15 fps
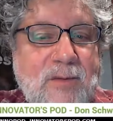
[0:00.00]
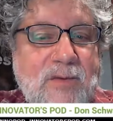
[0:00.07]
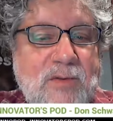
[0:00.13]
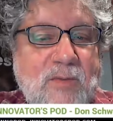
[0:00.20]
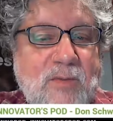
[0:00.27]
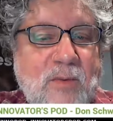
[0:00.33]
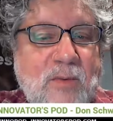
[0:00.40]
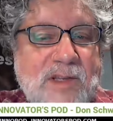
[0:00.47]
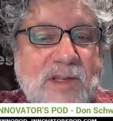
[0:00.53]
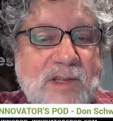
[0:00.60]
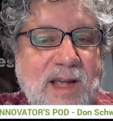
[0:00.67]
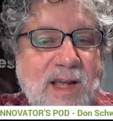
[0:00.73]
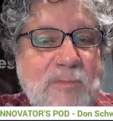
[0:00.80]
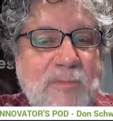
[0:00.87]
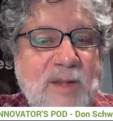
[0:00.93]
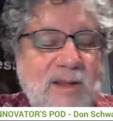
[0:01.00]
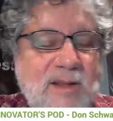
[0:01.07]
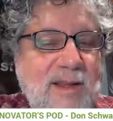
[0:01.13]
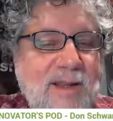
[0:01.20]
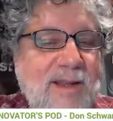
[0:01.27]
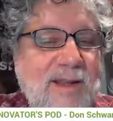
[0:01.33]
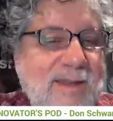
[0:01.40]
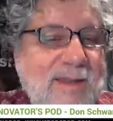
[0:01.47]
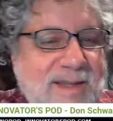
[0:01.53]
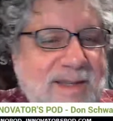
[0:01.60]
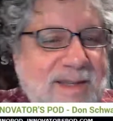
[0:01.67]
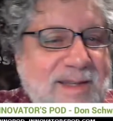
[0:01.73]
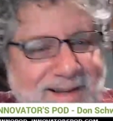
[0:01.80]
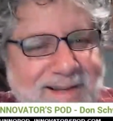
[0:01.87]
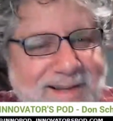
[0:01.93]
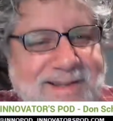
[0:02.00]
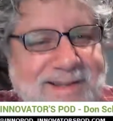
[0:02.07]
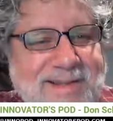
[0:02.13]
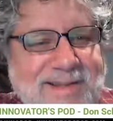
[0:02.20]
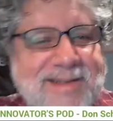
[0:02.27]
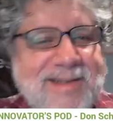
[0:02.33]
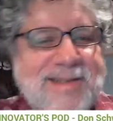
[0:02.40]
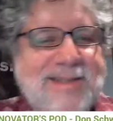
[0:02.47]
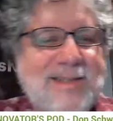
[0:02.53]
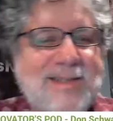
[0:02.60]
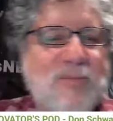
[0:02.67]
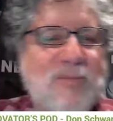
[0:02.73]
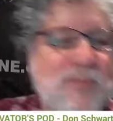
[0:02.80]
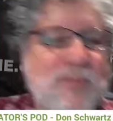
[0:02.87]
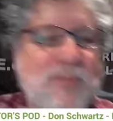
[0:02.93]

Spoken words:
just want to say I've been in tech since